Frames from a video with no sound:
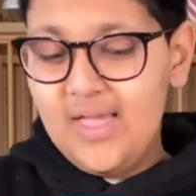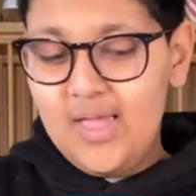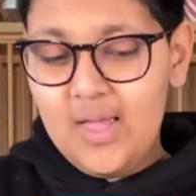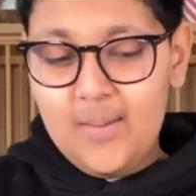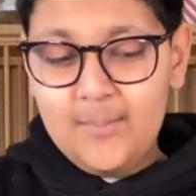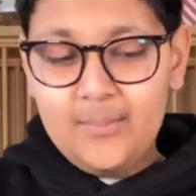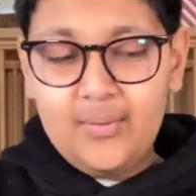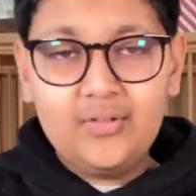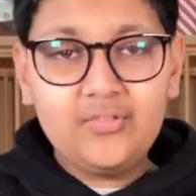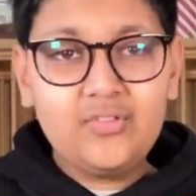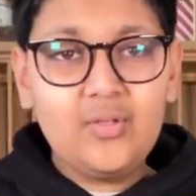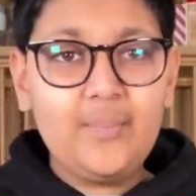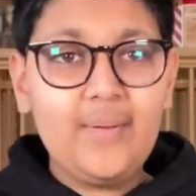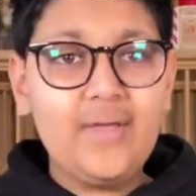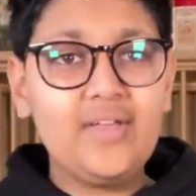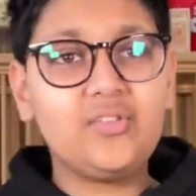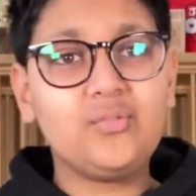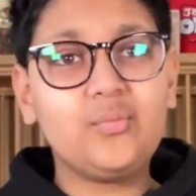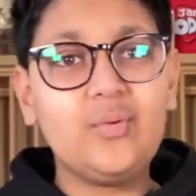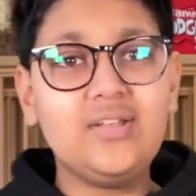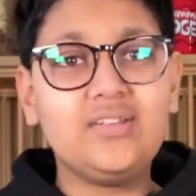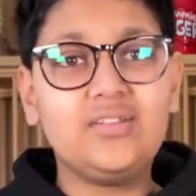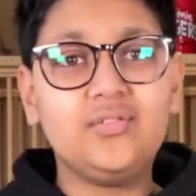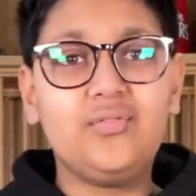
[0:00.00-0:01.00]
But the best
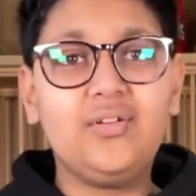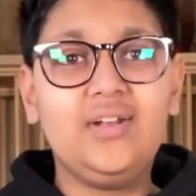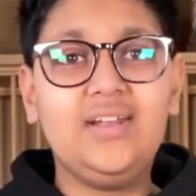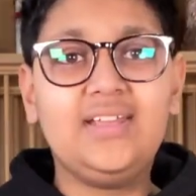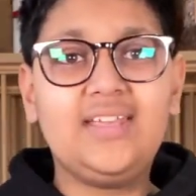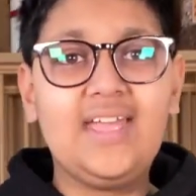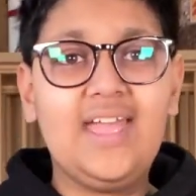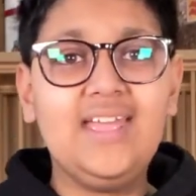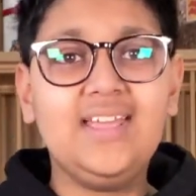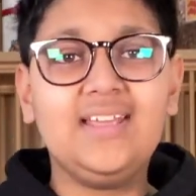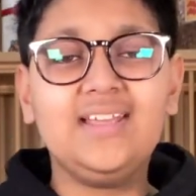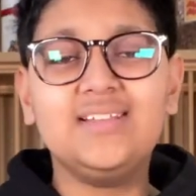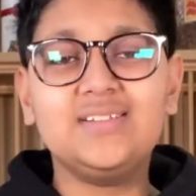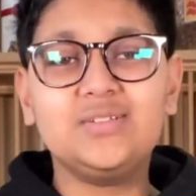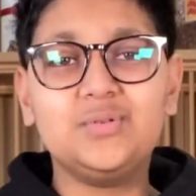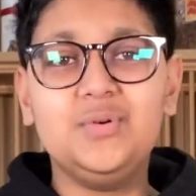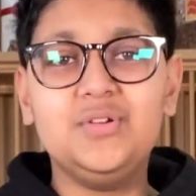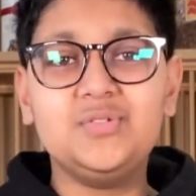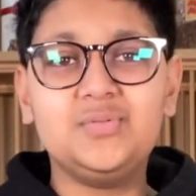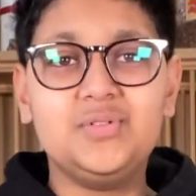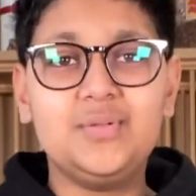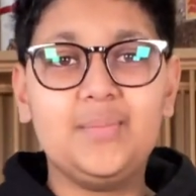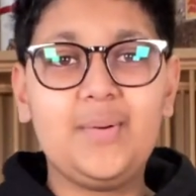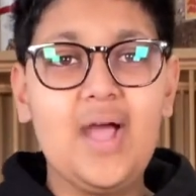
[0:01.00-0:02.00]
way to fill a cake is always
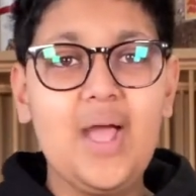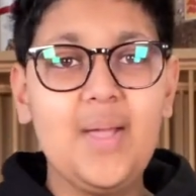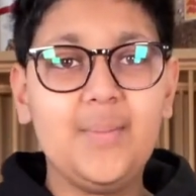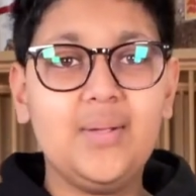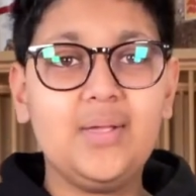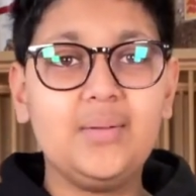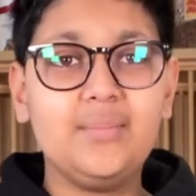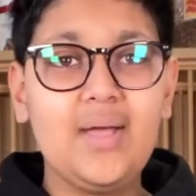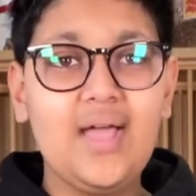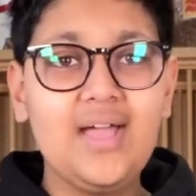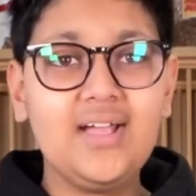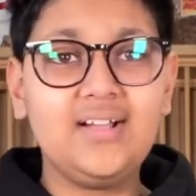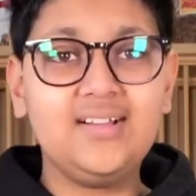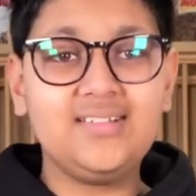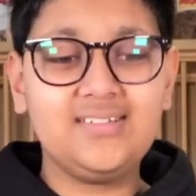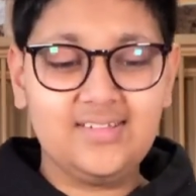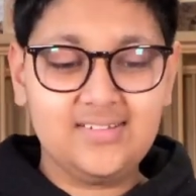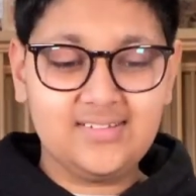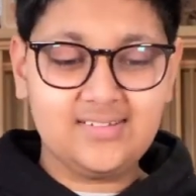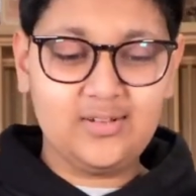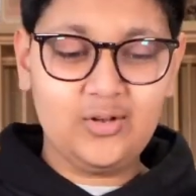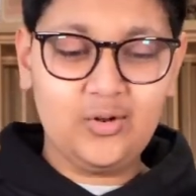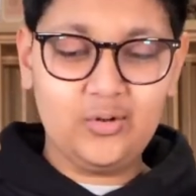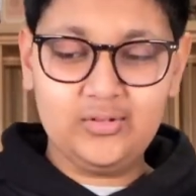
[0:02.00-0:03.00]
with a piping bag, because it's
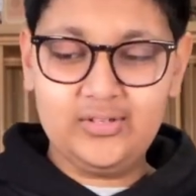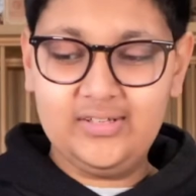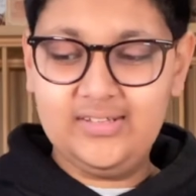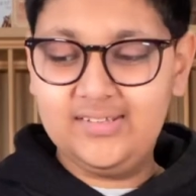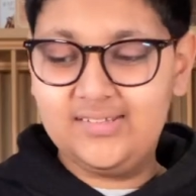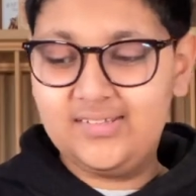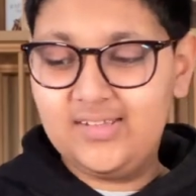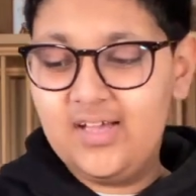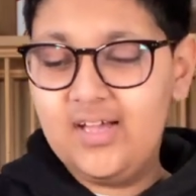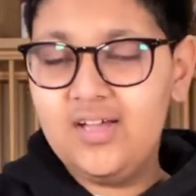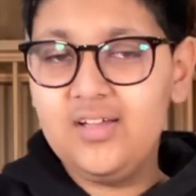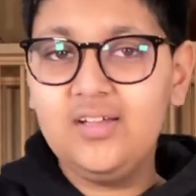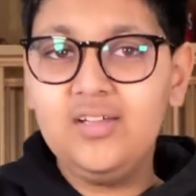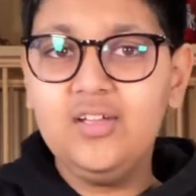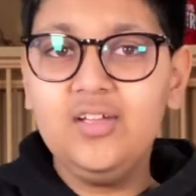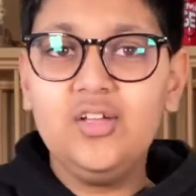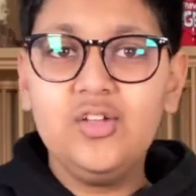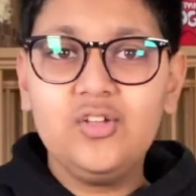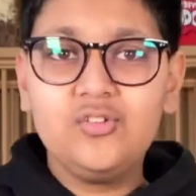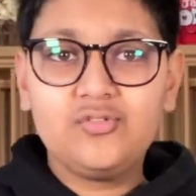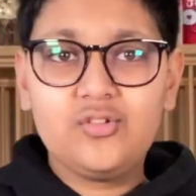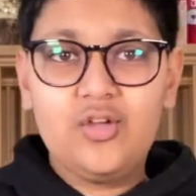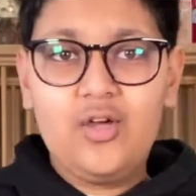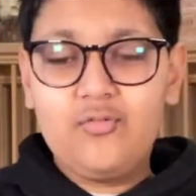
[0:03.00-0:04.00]
a lot neater.
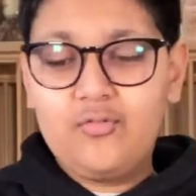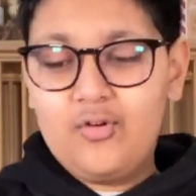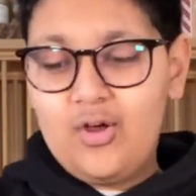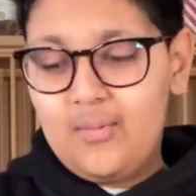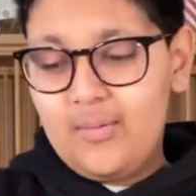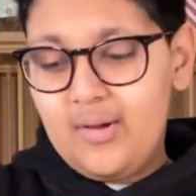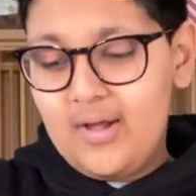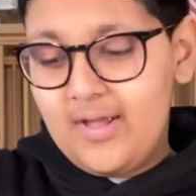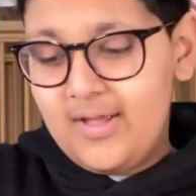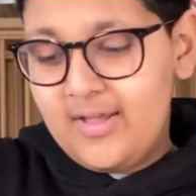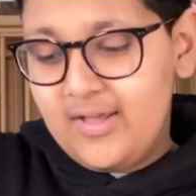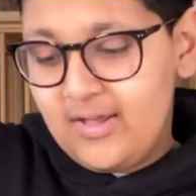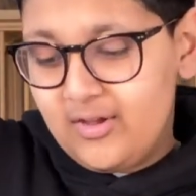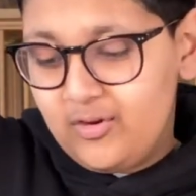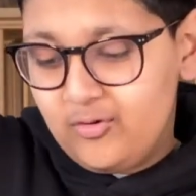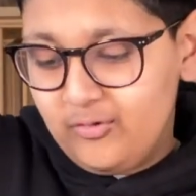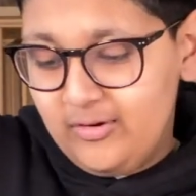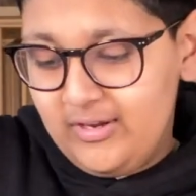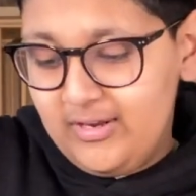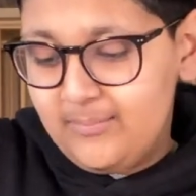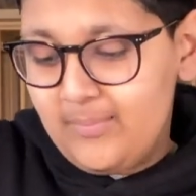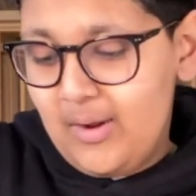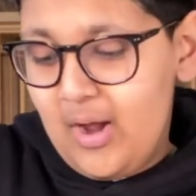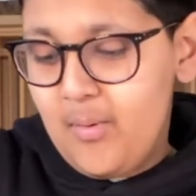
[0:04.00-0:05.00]
So I've got my
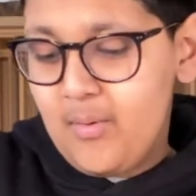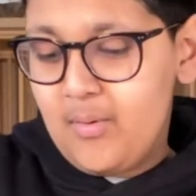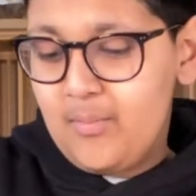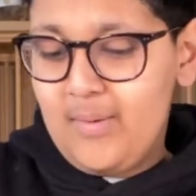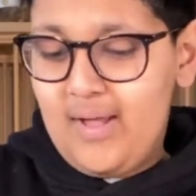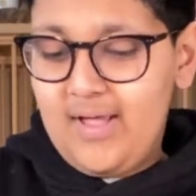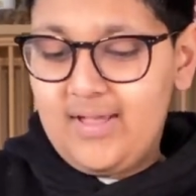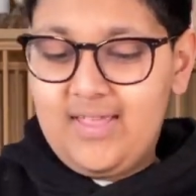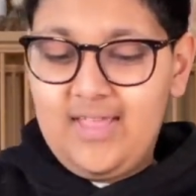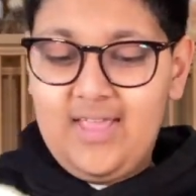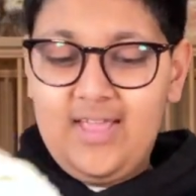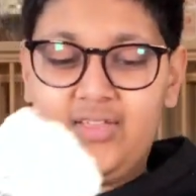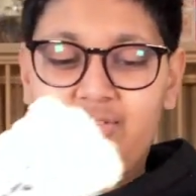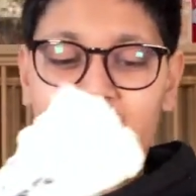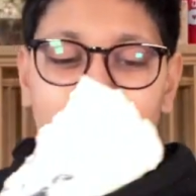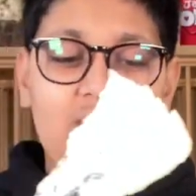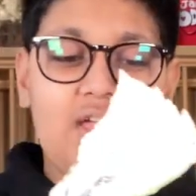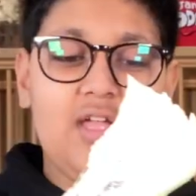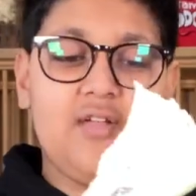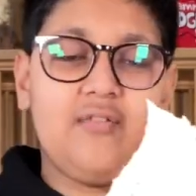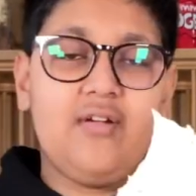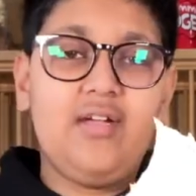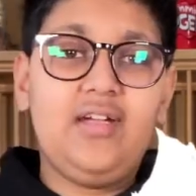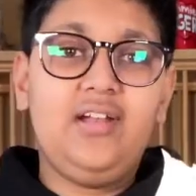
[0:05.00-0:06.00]
green piping bag here, it's very,
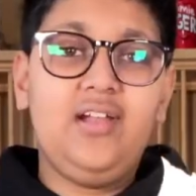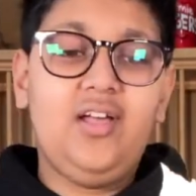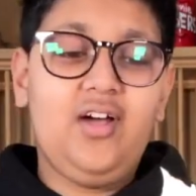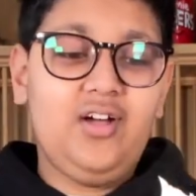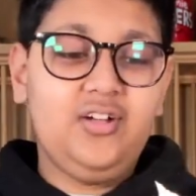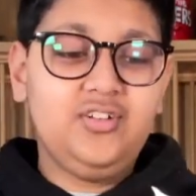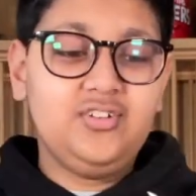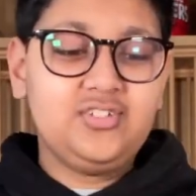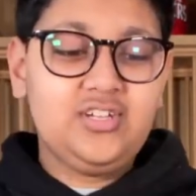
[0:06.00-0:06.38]
very large.